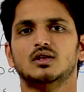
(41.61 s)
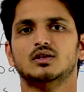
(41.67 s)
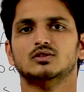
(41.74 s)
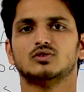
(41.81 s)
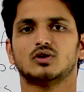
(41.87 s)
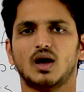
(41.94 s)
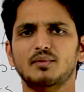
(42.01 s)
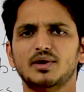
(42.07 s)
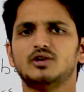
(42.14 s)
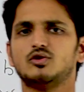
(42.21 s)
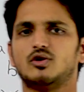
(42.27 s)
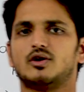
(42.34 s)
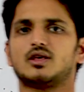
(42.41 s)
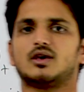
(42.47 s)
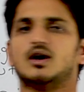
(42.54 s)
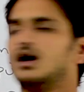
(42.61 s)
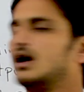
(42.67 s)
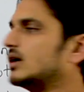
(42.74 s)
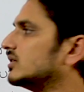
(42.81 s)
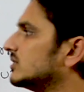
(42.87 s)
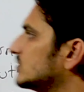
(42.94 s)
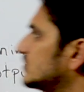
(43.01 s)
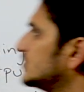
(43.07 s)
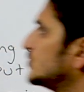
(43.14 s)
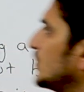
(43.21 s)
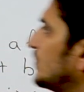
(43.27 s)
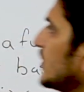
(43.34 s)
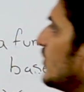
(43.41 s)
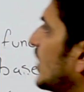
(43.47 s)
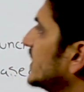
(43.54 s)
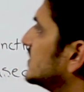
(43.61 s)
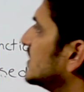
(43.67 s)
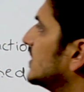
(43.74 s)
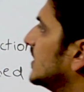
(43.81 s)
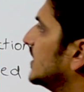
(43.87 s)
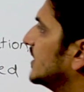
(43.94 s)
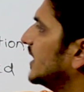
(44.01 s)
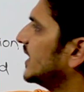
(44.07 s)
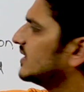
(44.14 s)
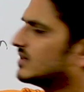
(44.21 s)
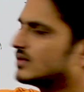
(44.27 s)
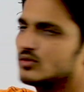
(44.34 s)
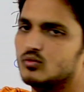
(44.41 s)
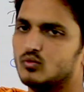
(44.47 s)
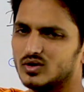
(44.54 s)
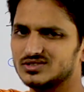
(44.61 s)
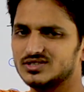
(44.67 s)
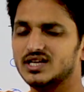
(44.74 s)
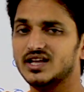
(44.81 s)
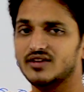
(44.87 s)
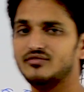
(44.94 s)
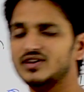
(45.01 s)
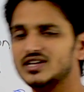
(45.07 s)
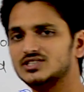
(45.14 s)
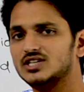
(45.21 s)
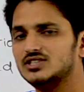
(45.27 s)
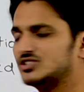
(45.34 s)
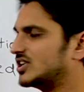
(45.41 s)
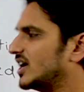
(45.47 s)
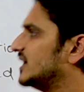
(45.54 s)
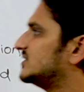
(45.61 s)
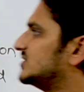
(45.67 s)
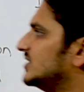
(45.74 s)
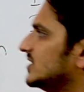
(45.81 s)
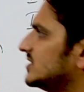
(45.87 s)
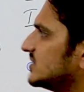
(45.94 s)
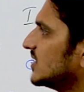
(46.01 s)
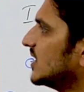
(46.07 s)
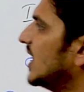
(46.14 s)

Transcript: So coming to our uh, supervised learning, what's the definition states is,